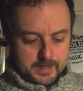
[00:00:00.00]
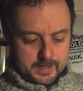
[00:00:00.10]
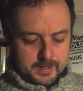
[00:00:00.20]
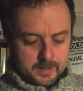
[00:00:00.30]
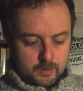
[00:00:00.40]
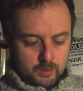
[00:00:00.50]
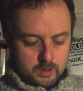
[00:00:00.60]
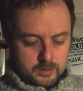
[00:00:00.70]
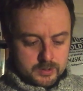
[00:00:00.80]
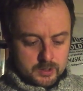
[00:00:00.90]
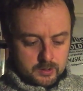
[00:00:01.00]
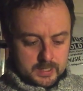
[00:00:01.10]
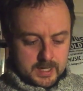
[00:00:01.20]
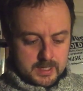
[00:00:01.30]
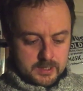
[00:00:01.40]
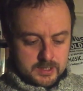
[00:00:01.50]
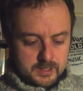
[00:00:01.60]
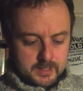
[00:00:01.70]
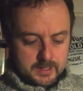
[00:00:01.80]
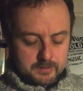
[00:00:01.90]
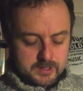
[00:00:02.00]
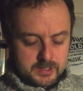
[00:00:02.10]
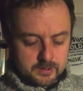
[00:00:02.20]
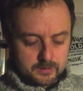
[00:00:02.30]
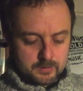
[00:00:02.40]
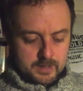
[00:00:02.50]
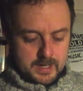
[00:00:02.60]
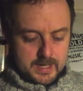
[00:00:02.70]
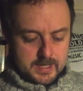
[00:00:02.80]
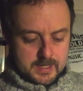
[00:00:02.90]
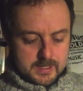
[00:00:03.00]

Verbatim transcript: Power Talk H, isn't there, which is not great,